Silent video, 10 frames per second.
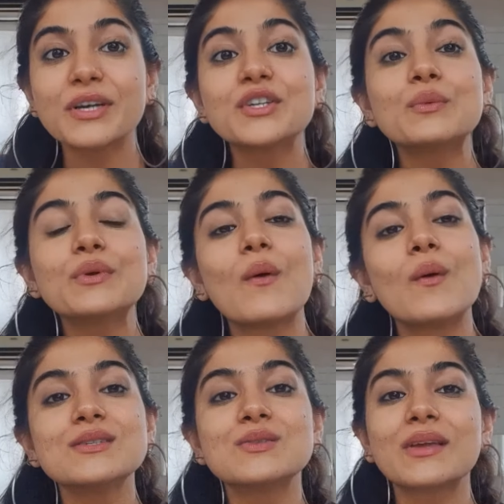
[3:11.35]
but you would
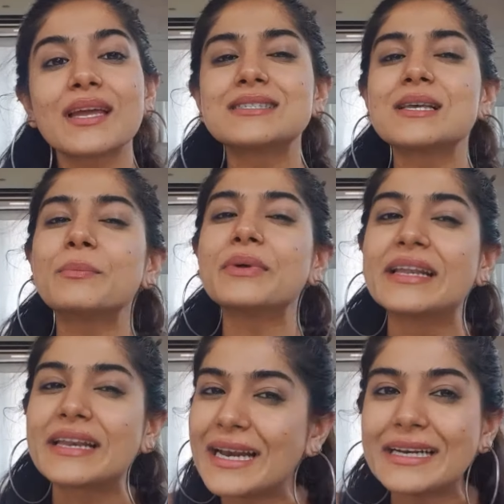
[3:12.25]
also get some
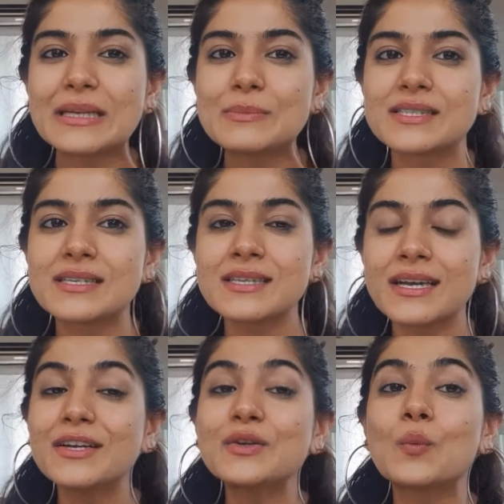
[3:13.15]
great glimpses
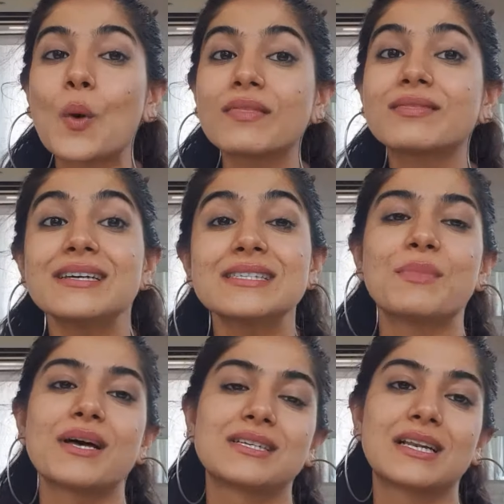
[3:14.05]
into what this
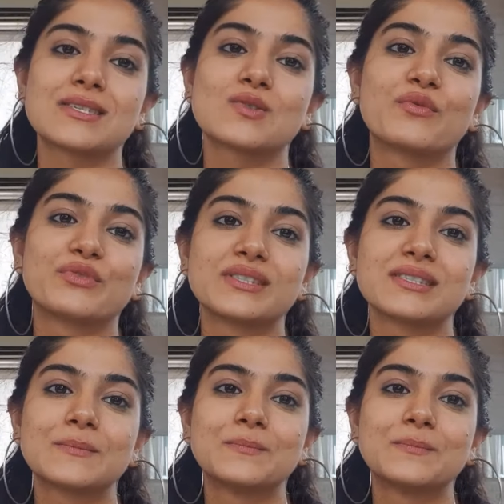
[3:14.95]
masterclass offers.